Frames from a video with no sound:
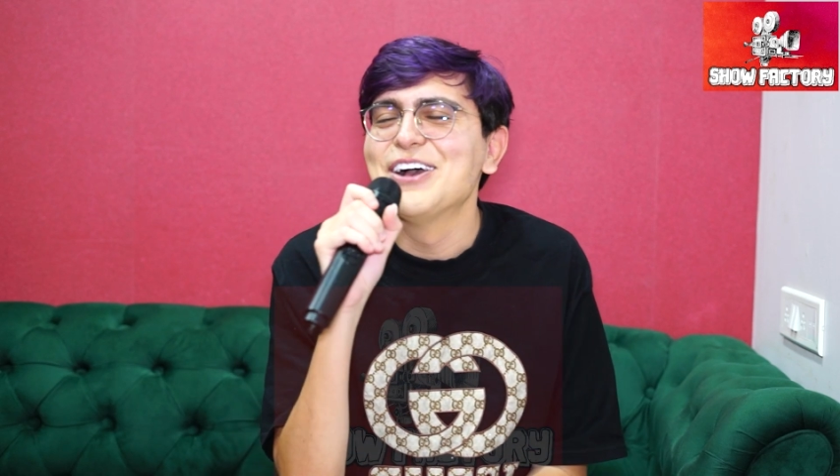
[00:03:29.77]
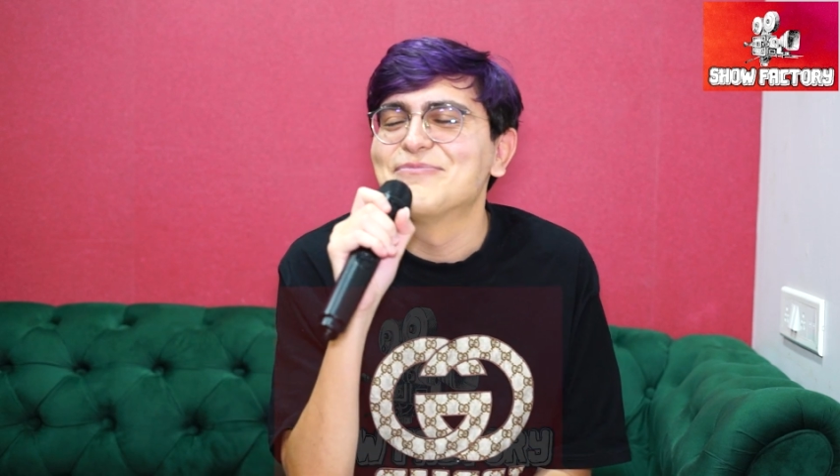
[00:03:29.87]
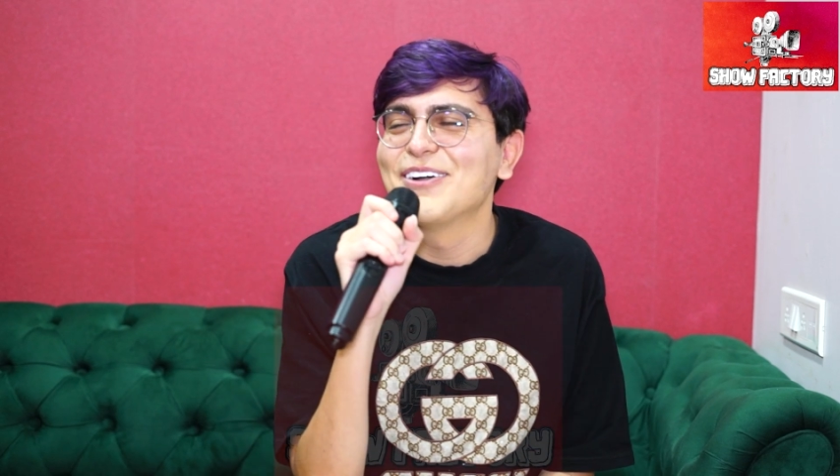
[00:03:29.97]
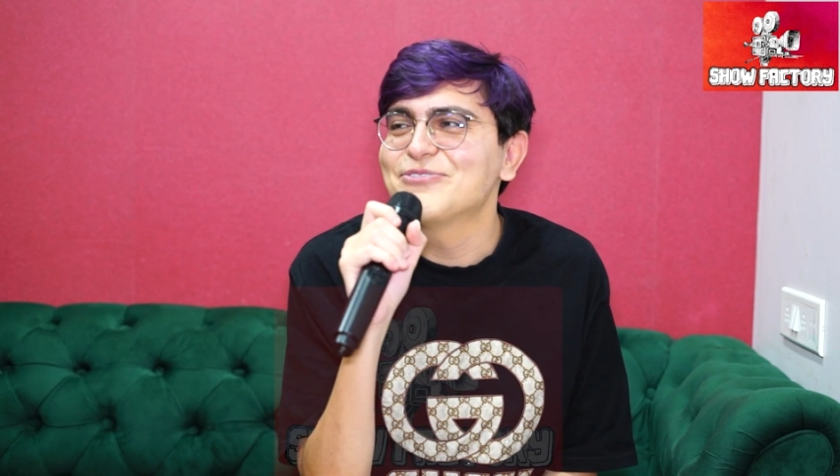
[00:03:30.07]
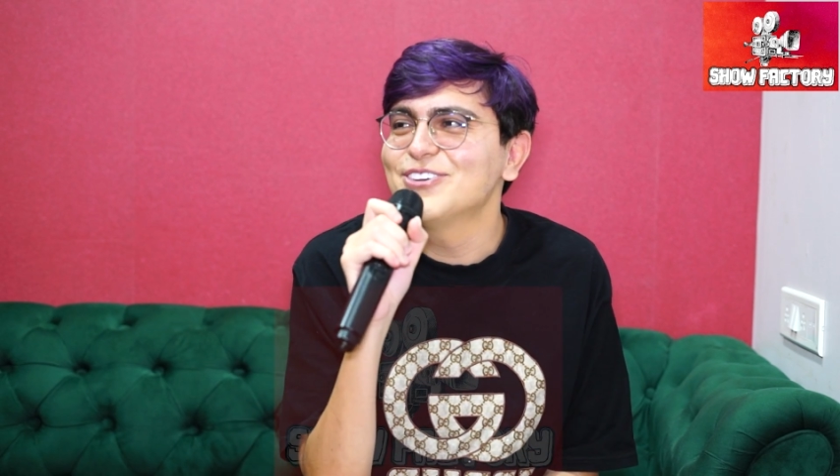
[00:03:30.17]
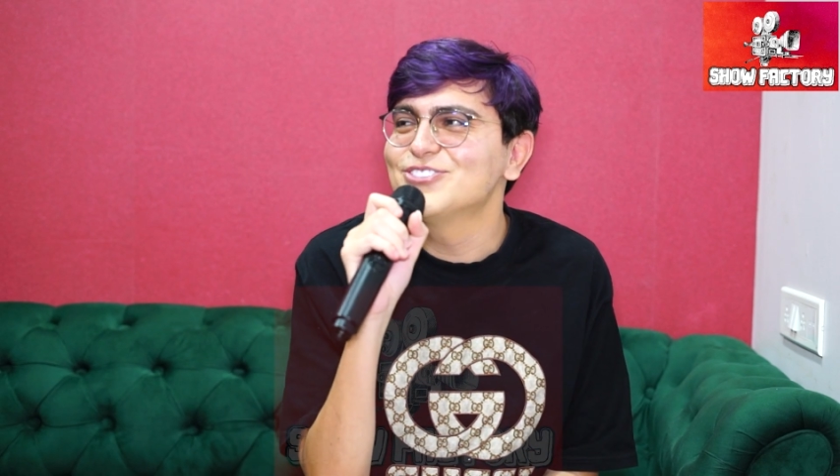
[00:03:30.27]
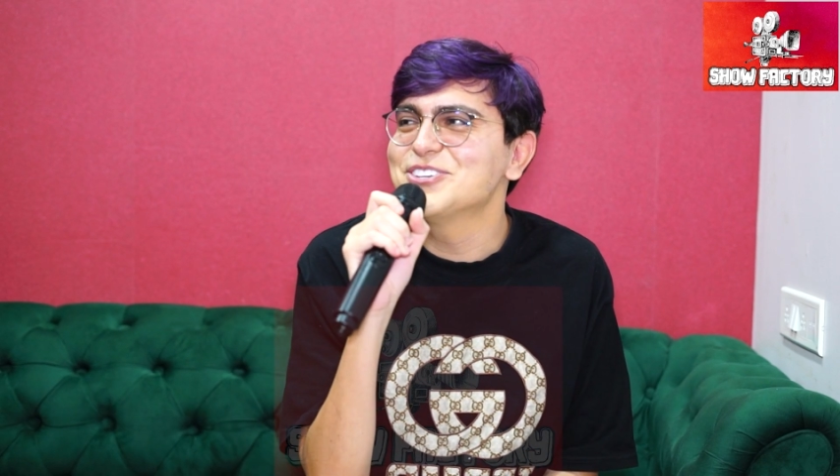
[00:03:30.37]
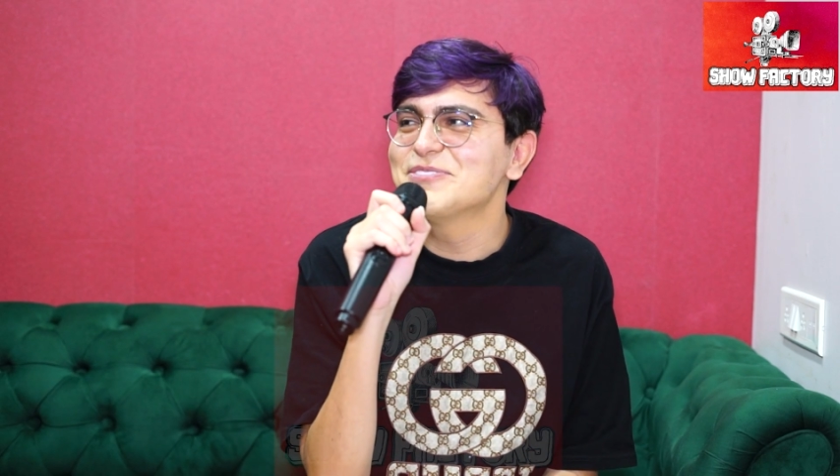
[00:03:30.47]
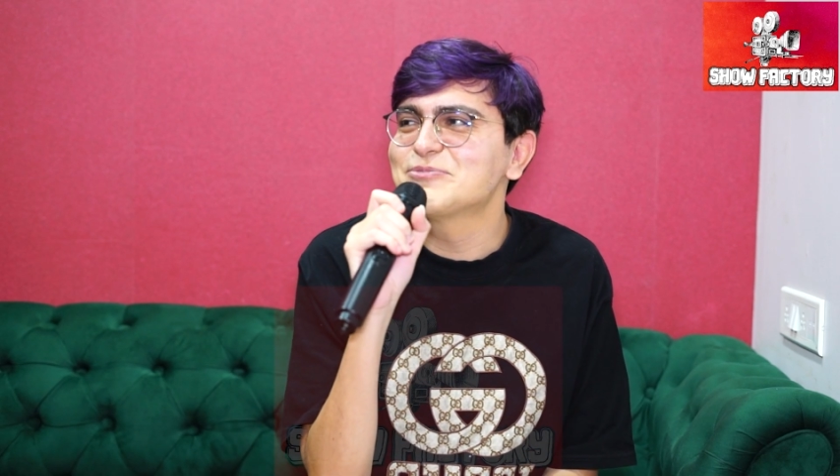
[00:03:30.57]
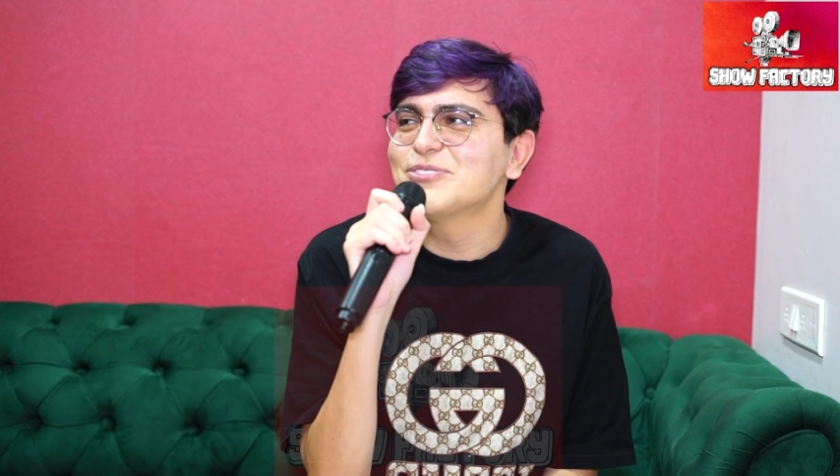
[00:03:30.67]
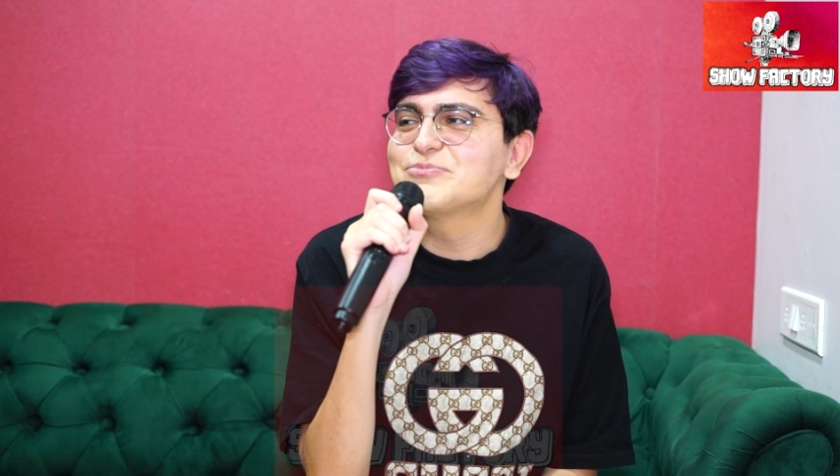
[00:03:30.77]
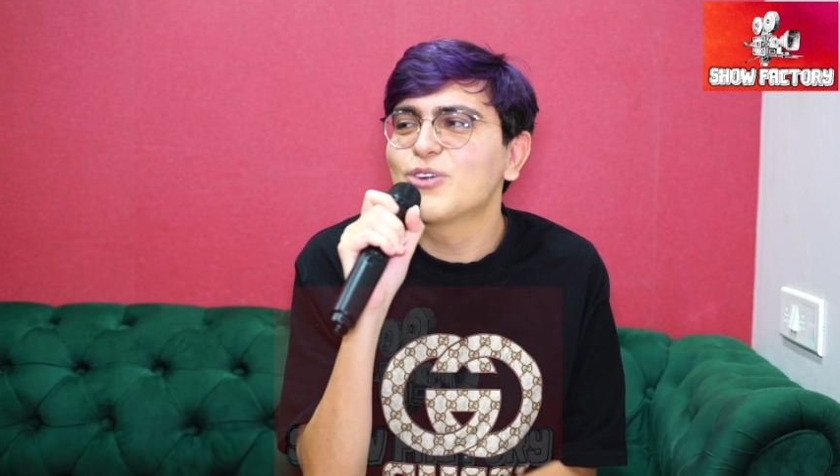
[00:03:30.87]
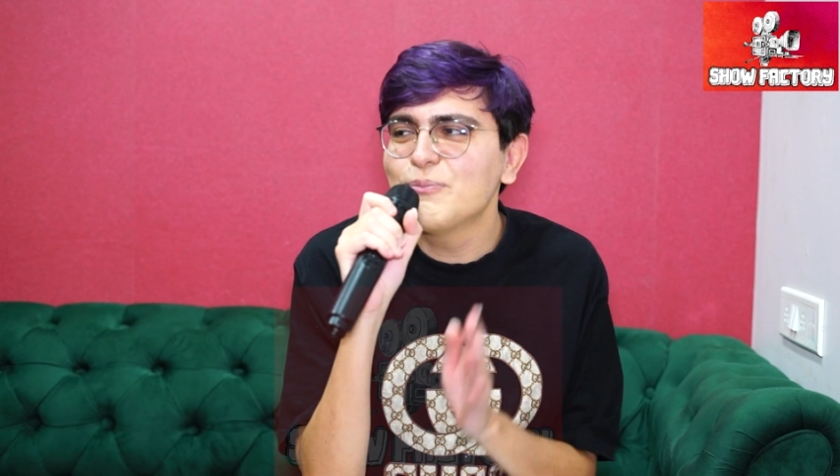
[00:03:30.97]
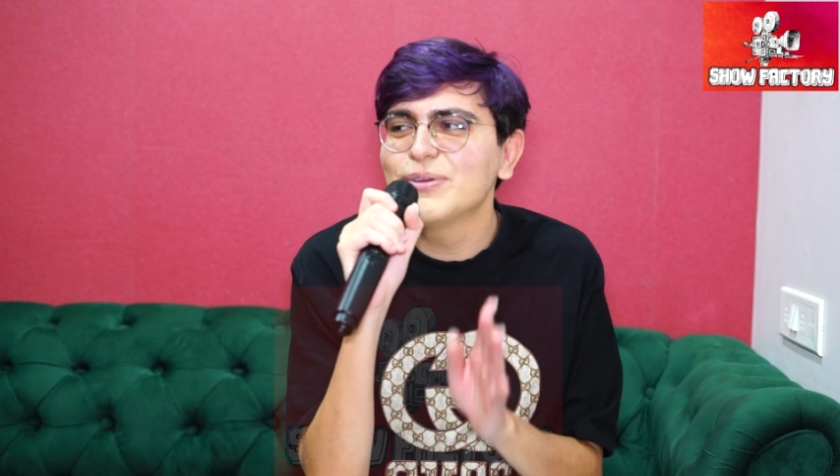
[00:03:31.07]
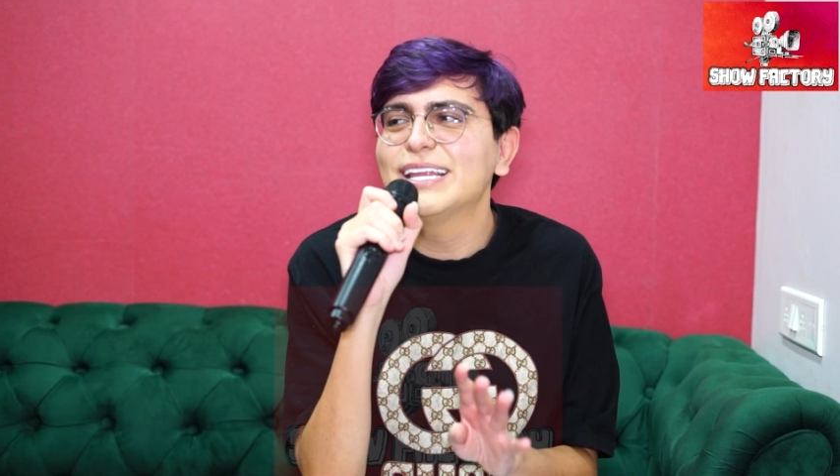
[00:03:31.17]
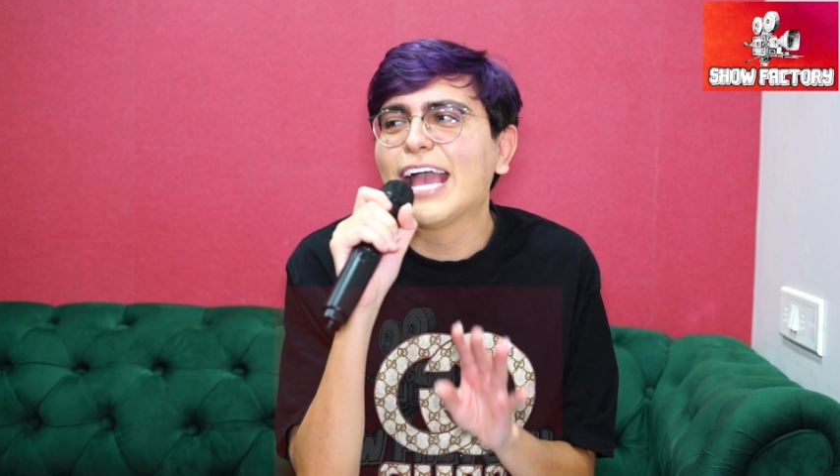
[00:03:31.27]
My first gym experience properly,